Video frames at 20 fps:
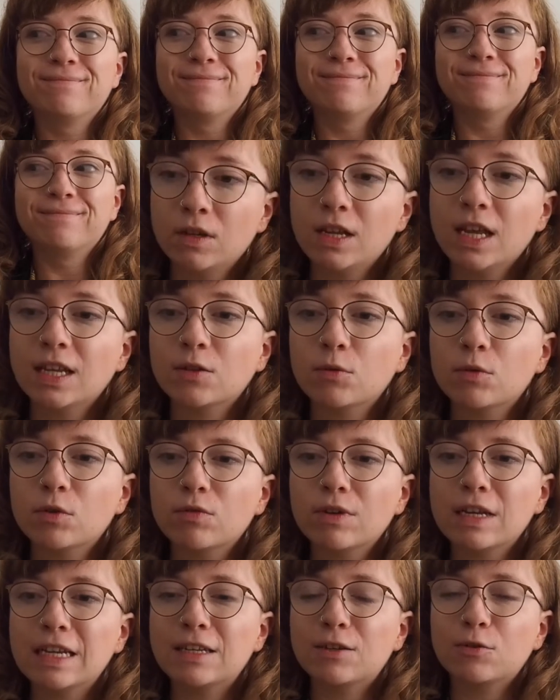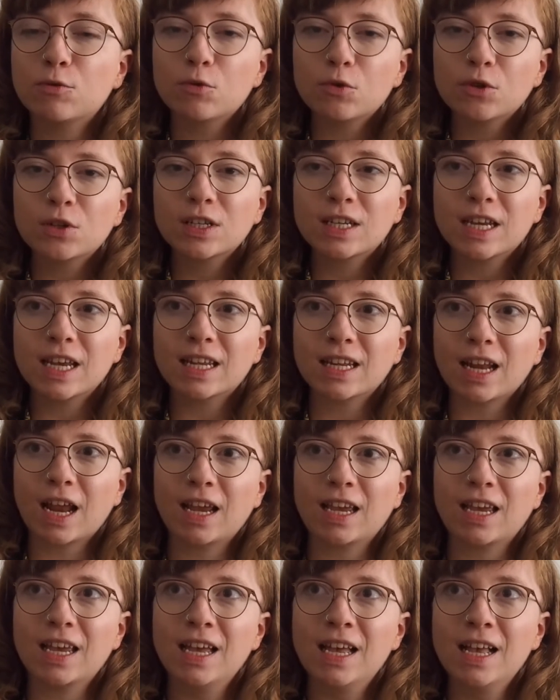Yes, it was really exhausting,
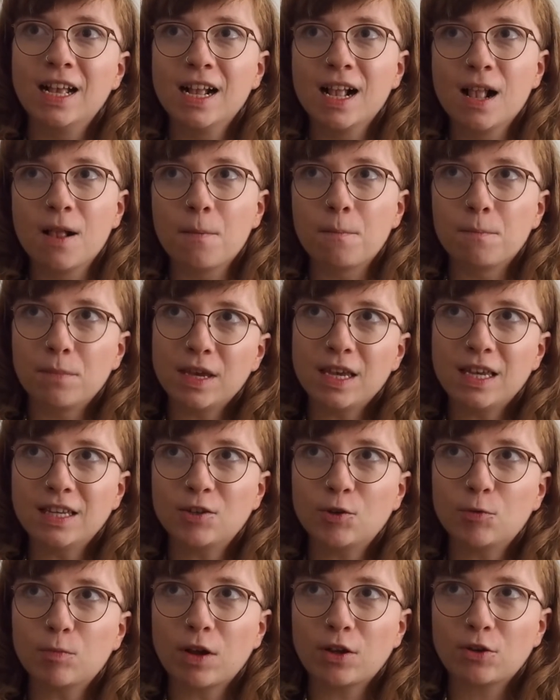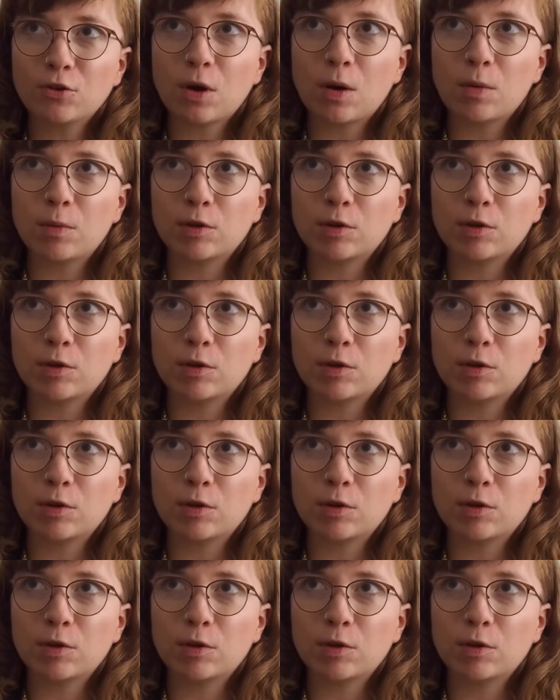like me doing my job,